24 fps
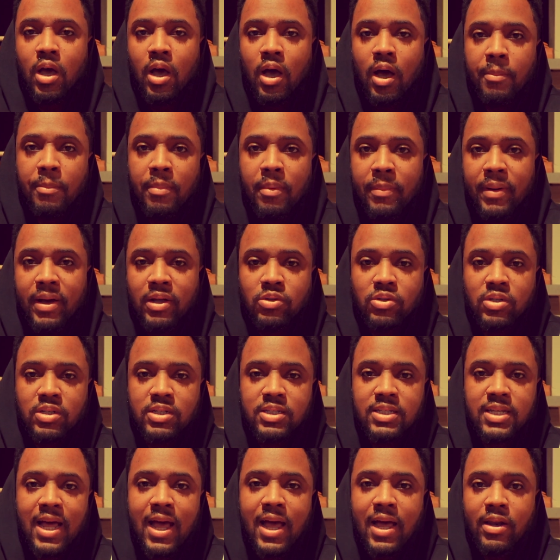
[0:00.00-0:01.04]
I'm about to
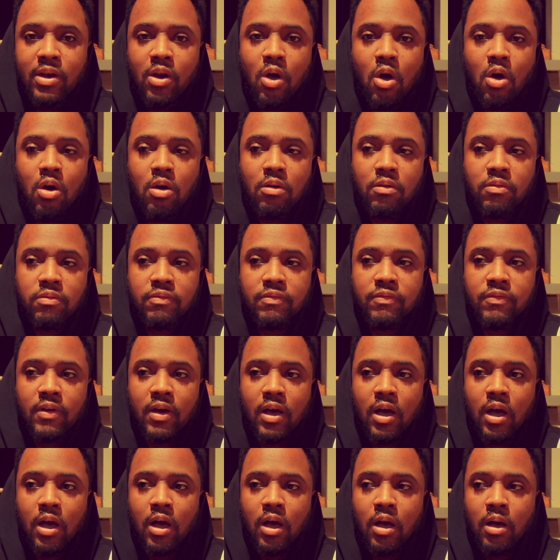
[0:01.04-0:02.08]
sign off,
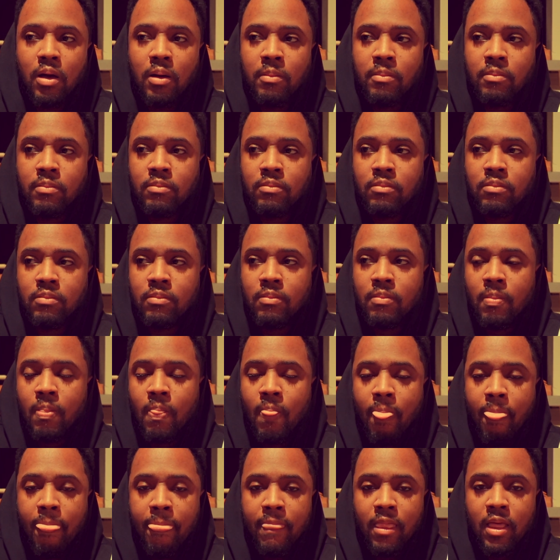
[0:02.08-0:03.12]
um,
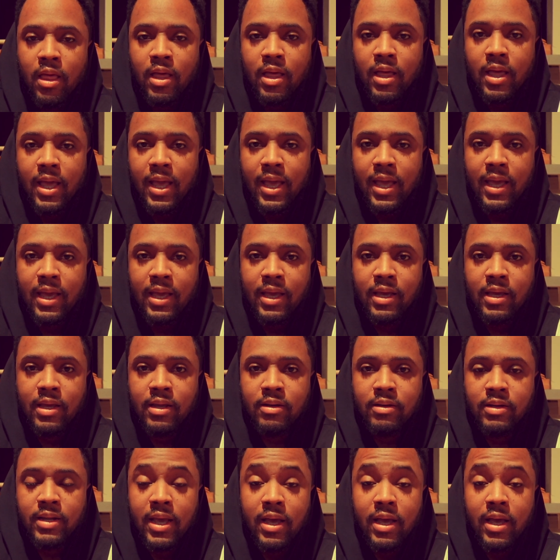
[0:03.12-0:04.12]
and